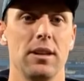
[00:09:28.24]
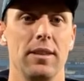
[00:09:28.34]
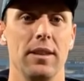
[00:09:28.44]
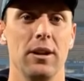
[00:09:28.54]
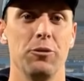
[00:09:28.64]
I think
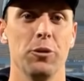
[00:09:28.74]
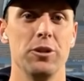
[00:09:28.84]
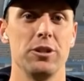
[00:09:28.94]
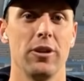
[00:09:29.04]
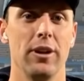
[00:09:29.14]
it's something that
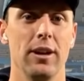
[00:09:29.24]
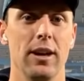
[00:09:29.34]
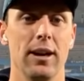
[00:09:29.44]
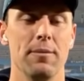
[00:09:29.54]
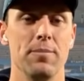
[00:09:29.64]
I've always
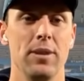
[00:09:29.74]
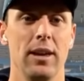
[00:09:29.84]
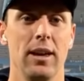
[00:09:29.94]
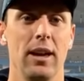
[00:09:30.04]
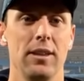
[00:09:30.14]
kind of
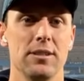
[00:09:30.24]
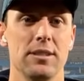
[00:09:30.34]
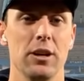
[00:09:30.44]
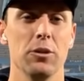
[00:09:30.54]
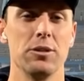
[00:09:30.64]
had
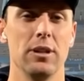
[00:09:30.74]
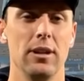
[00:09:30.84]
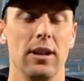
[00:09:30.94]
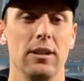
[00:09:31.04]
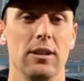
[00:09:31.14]
the skills,
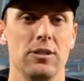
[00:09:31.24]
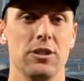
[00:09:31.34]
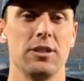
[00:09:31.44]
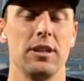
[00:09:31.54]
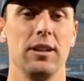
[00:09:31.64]
and
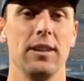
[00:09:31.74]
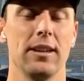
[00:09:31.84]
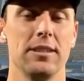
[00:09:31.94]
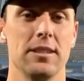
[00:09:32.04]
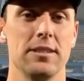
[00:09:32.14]
it's just
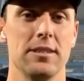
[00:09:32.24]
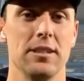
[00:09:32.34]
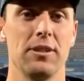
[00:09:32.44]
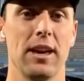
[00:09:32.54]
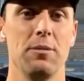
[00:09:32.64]
getting that
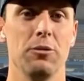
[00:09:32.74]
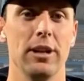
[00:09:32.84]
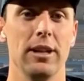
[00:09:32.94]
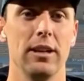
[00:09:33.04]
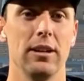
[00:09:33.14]
consistency of
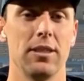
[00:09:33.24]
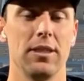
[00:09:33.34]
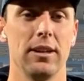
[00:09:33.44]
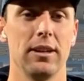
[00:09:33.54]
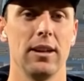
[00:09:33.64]
game, really. And
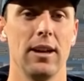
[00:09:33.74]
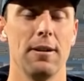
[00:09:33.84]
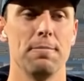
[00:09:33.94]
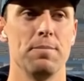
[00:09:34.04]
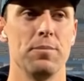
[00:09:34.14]
I think
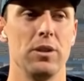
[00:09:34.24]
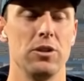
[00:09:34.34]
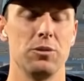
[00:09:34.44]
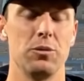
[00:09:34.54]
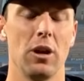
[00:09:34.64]
I
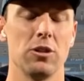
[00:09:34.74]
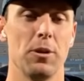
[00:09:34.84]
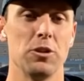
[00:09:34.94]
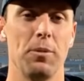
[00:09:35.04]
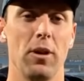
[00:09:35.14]

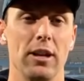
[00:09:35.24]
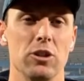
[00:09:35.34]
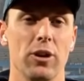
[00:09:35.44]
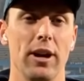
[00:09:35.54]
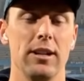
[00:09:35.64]
suppose
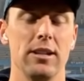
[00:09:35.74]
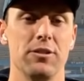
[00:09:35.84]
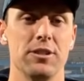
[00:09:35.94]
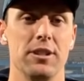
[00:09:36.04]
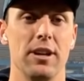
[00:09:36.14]
applying your trade
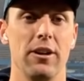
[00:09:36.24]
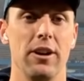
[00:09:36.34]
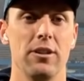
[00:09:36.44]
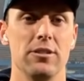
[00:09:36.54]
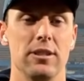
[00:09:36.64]
in different
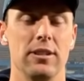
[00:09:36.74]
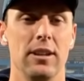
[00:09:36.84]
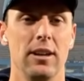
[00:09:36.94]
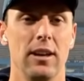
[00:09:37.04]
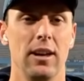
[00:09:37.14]
scenarios